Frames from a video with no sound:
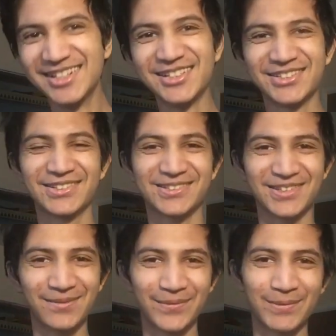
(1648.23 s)

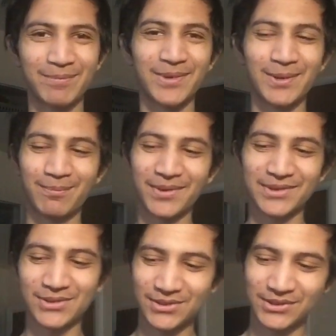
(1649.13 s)
Subscribe to PewDiePie.
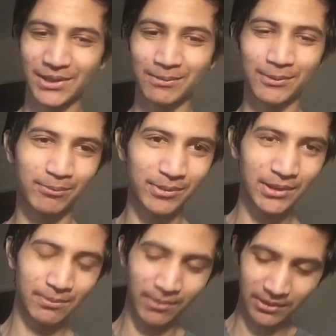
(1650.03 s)
Subscribe to
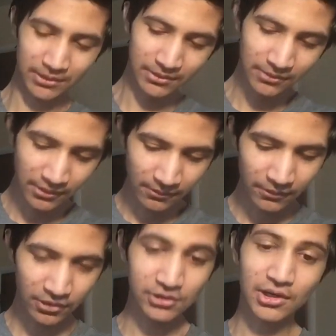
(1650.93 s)
PewDiePie.
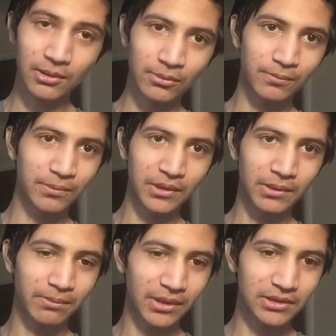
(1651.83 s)
Subscribe to
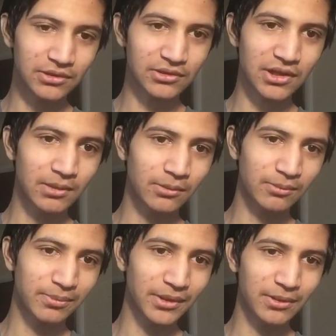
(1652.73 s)
PewDiePie. Subscribe to
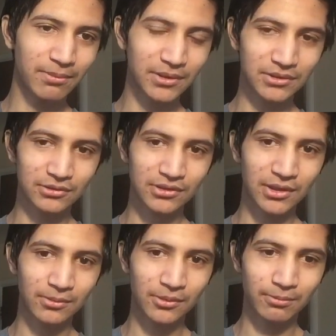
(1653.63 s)
PewDiePie.
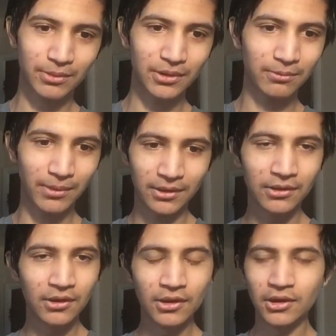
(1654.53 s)
Subscribe to PewDiePie.
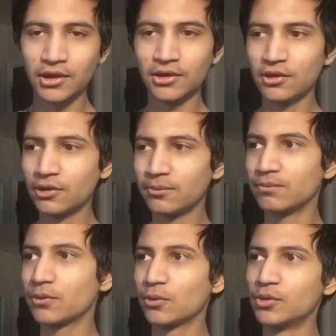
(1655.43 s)
You know,
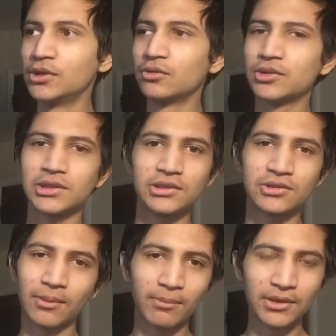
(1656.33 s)
when you see
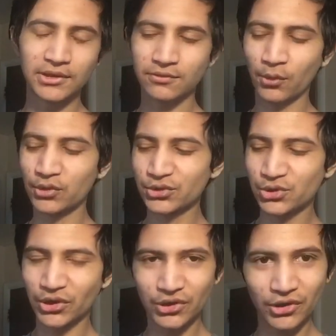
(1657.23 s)
somebody's phone
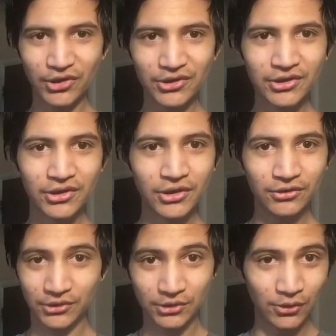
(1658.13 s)
turned on,
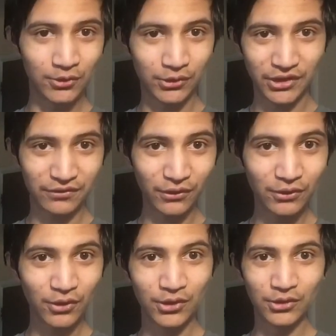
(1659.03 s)
just go to their
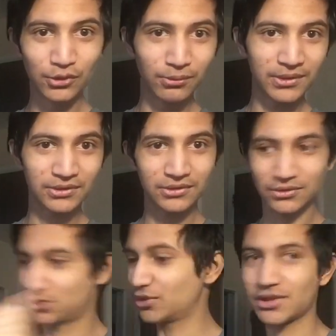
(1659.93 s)
phone, go to YouTube and
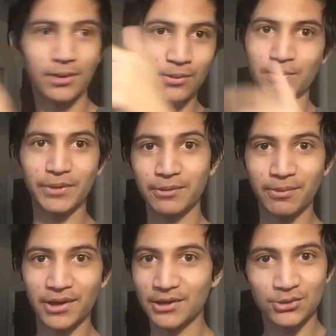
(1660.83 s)
subscribe to
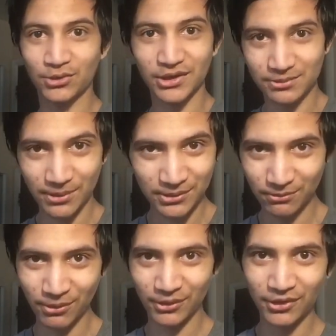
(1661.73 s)
PewDiePie as soon as
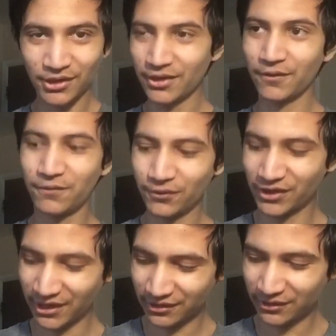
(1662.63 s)
possible, if you
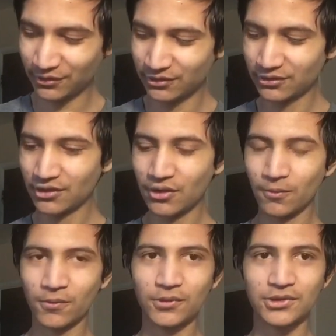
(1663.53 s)
can. You know,
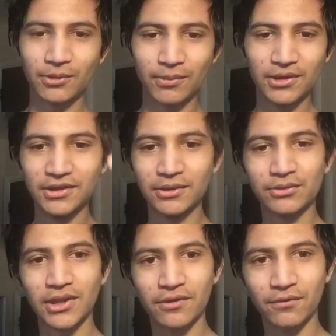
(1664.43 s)
when somebody
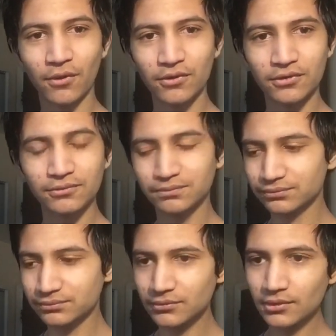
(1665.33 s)
leaves their phone
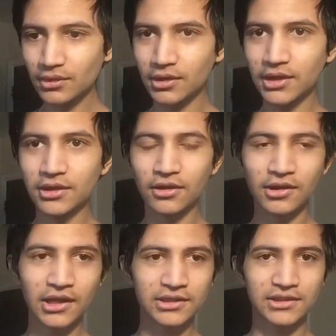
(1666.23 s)
in the
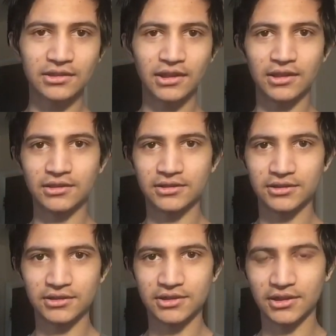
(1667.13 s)
class
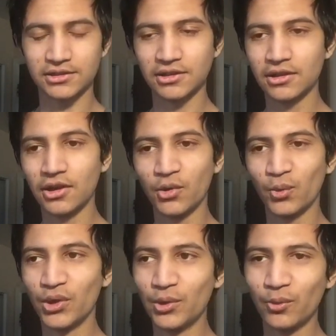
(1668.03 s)
and says,
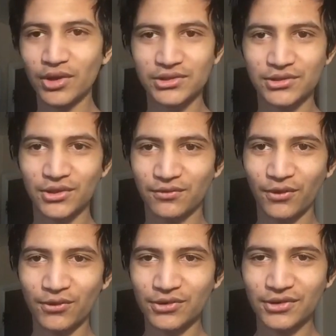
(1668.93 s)
will you watch the
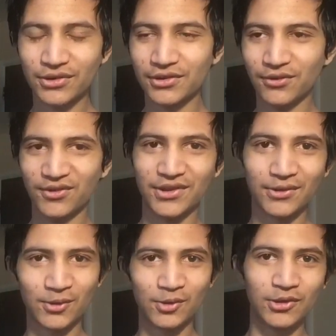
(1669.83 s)
phone? When they
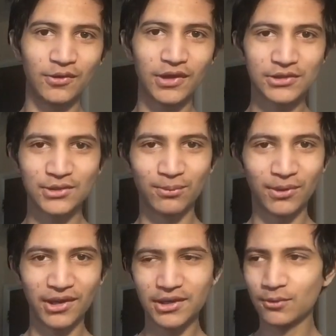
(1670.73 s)
go to the restroom
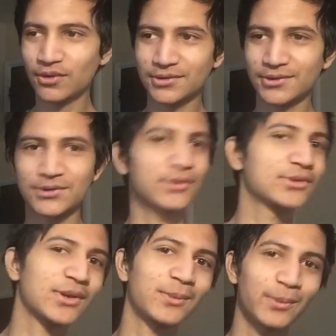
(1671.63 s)
or anywhere, just
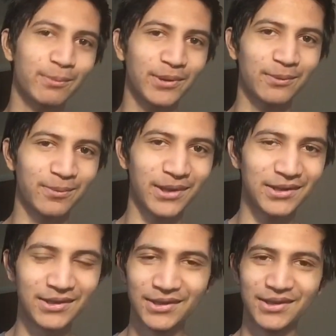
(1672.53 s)
subscribe to
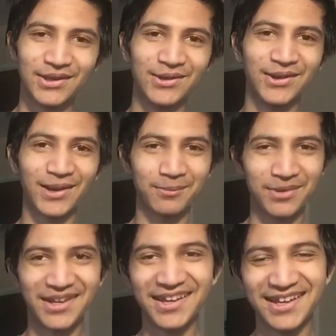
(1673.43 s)
PewDiePie. You know what I
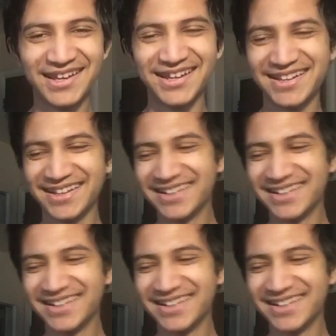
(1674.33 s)
mean?